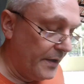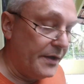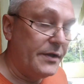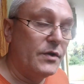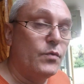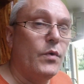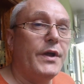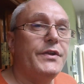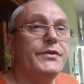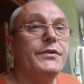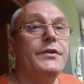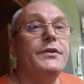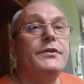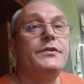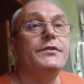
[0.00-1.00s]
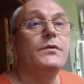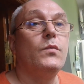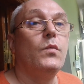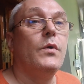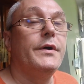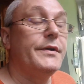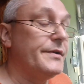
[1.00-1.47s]
And the question is,
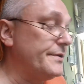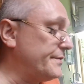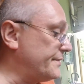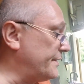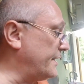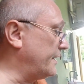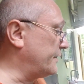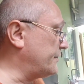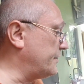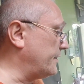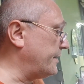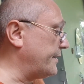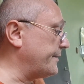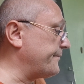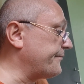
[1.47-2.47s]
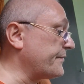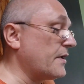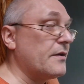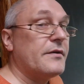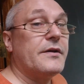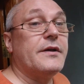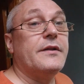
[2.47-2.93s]
what is actually
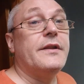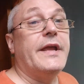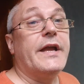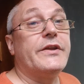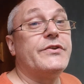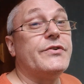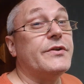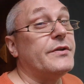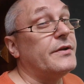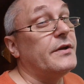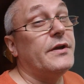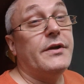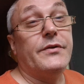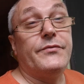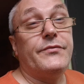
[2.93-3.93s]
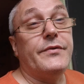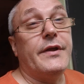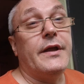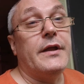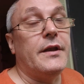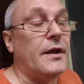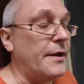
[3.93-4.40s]
connection, if
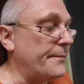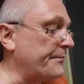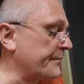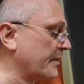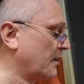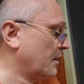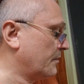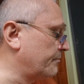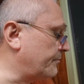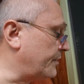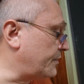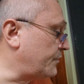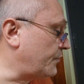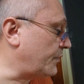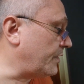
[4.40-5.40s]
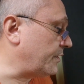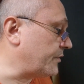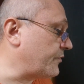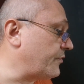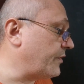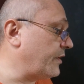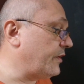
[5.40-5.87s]
any, between
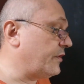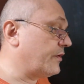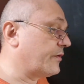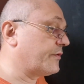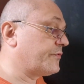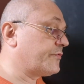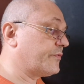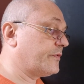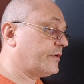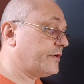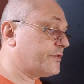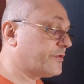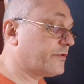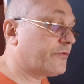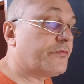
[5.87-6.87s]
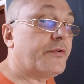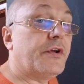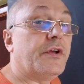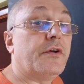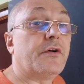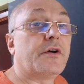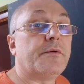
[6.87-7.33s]
Kriya Yoga tradition,
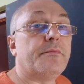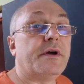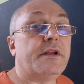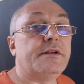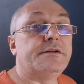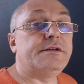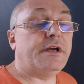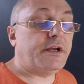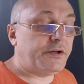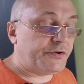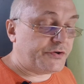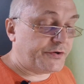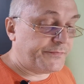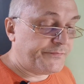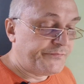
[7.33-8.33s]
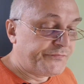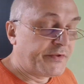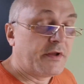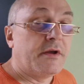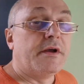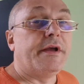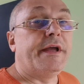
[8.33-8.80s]
Kriya Yoga meditation,
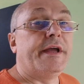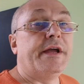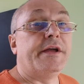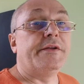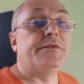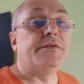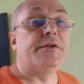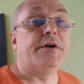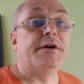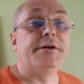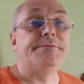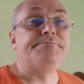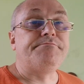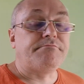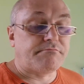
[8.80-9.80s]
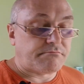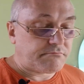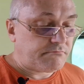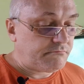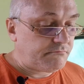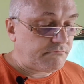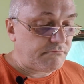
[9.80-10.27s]
and uh,
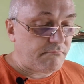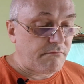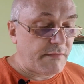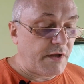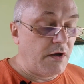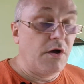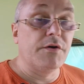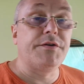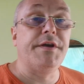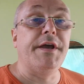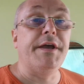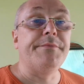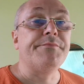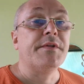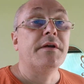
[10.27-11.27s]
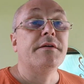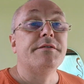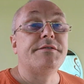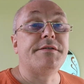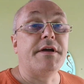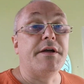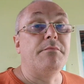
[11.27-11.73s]
okay,
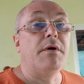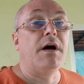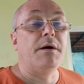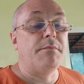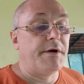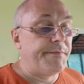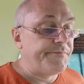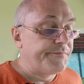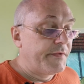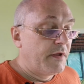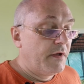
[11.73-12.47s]
Sai Baba?